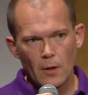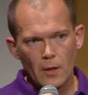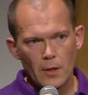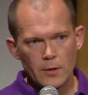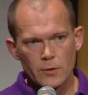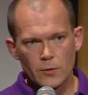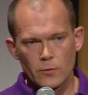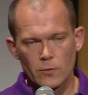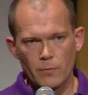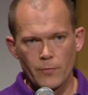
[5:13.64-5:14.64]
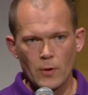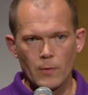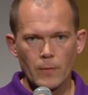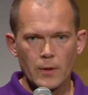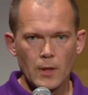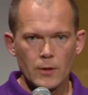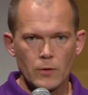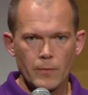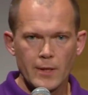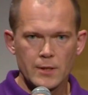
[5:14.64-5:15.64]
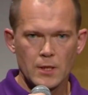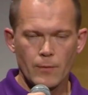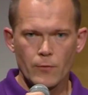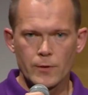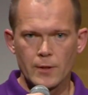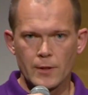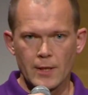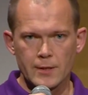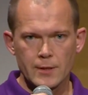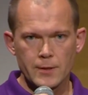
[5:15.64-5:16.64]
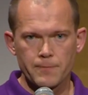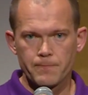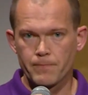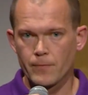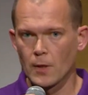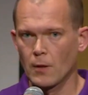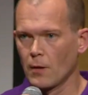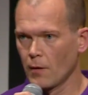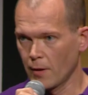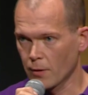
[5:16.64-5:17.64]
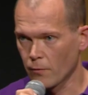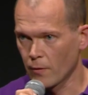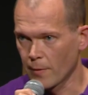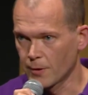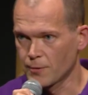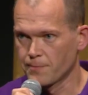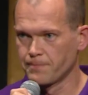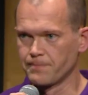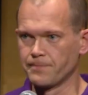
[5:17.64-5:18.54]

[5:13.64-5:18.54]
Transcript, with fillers: and to probably automate some routine tasks. Thank you very much.